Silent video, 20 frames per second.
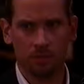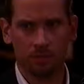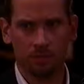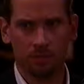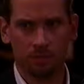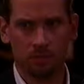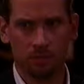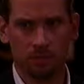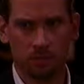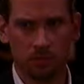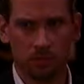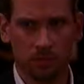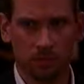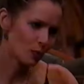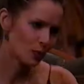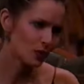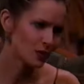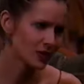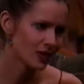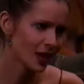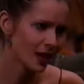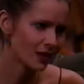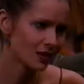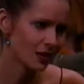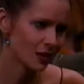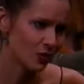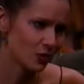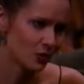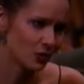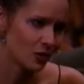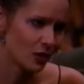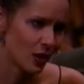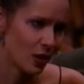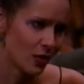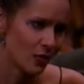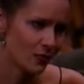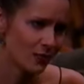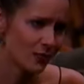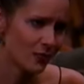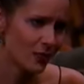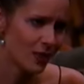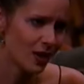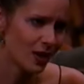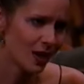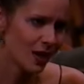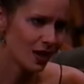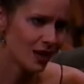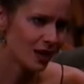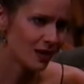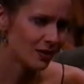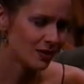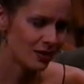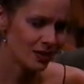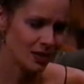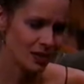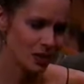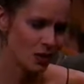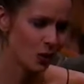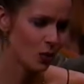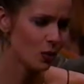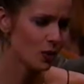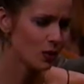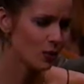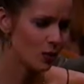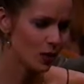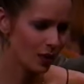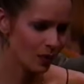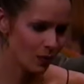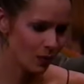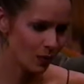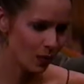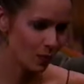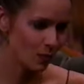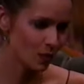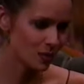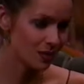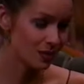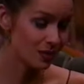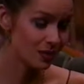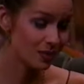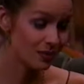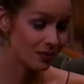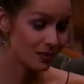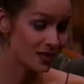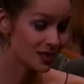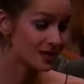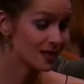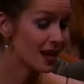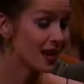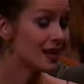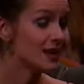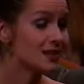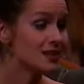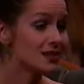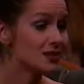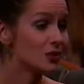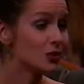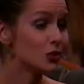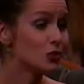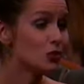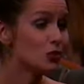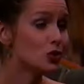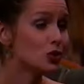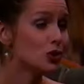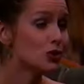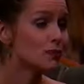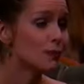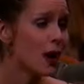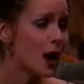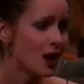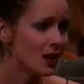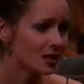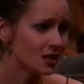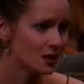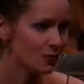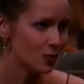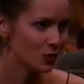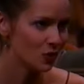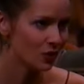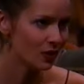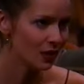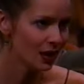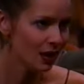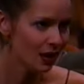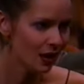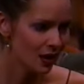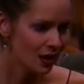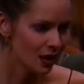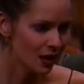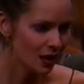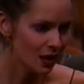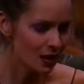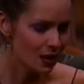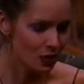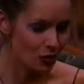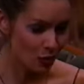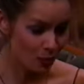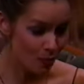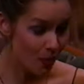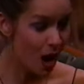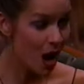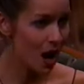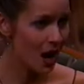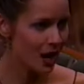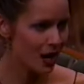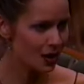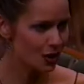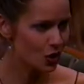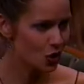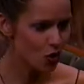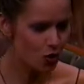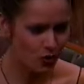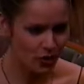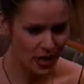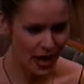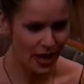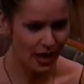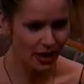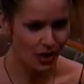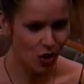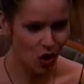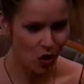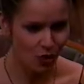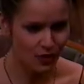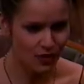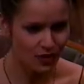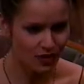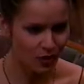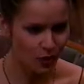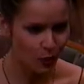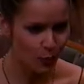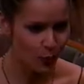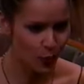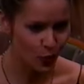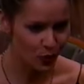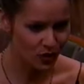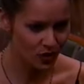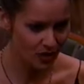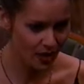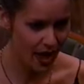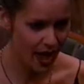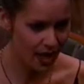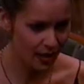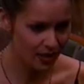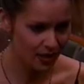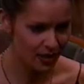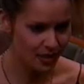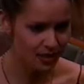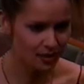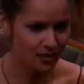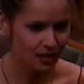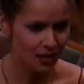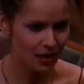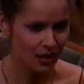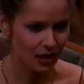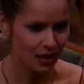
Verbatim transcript: You were you were protecting yourself. It, you know, it, it, it was the, the sanest solution possible. Your mind created all these other personalities